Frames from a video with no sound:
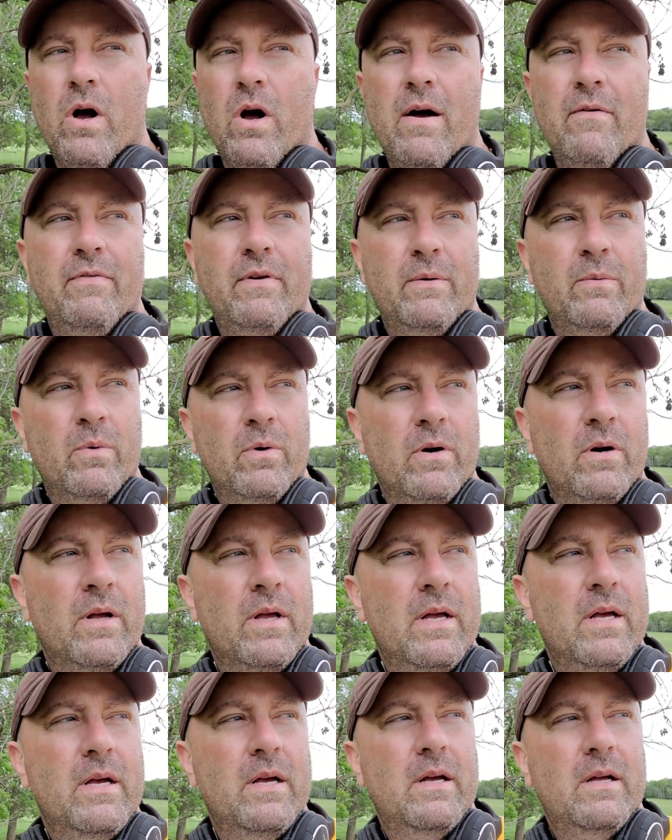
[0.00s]
off and were
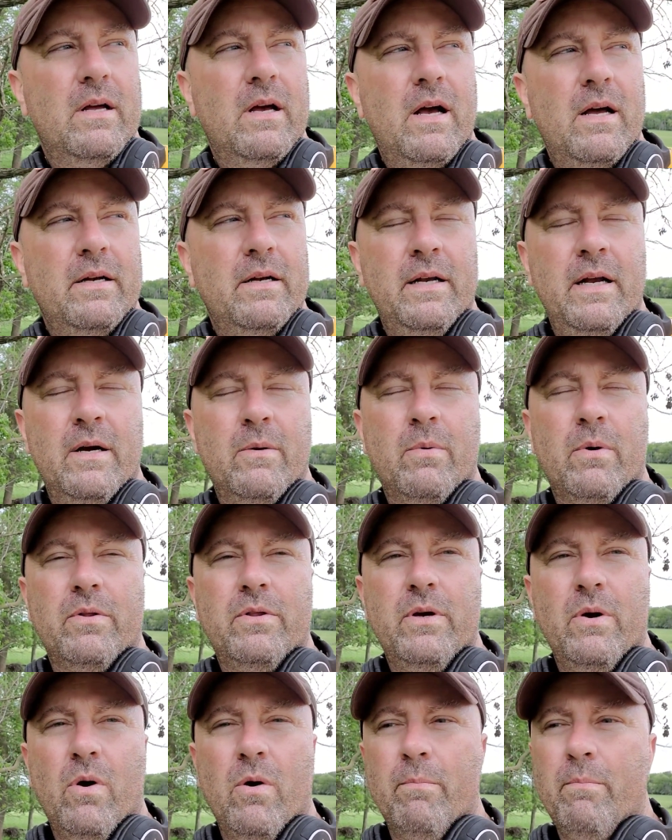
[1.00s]
near where
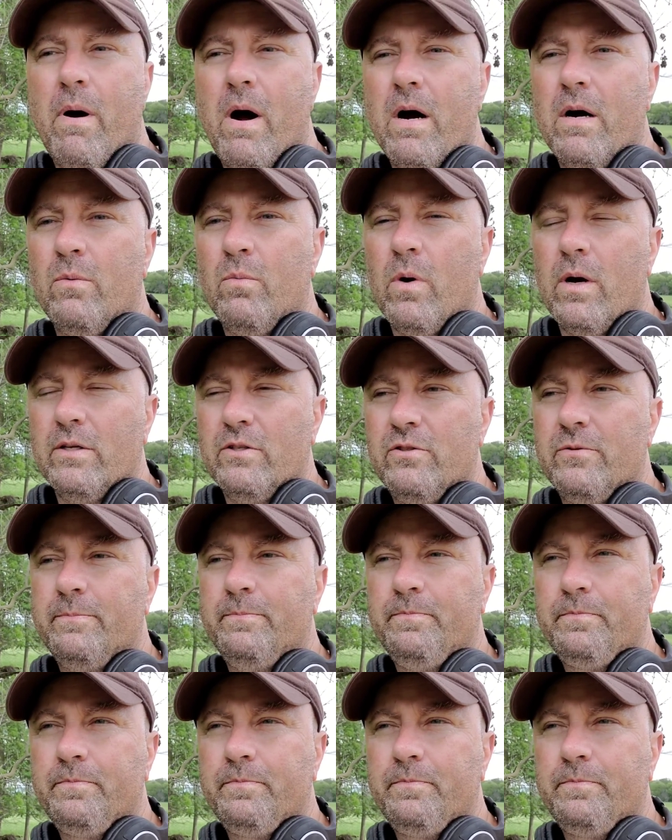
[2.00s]
the old barn was.